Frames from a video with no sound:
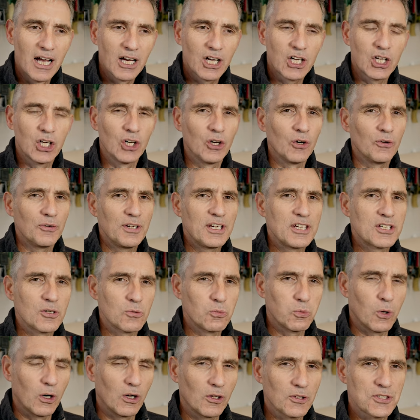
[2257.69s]
Courtney
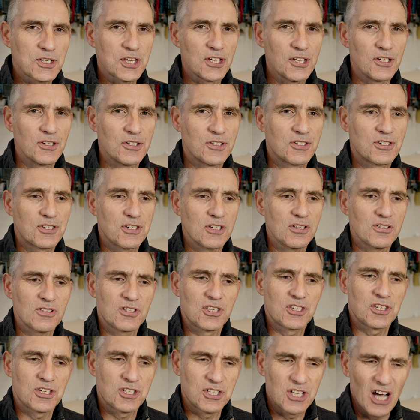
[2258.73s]
DeWalter's
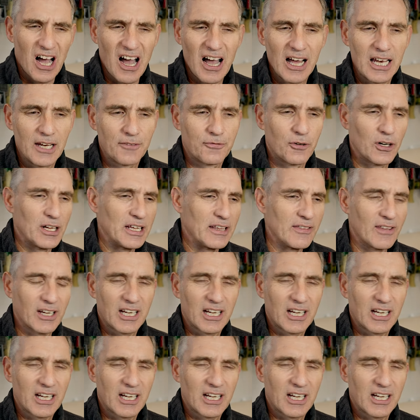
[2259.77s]
style of running,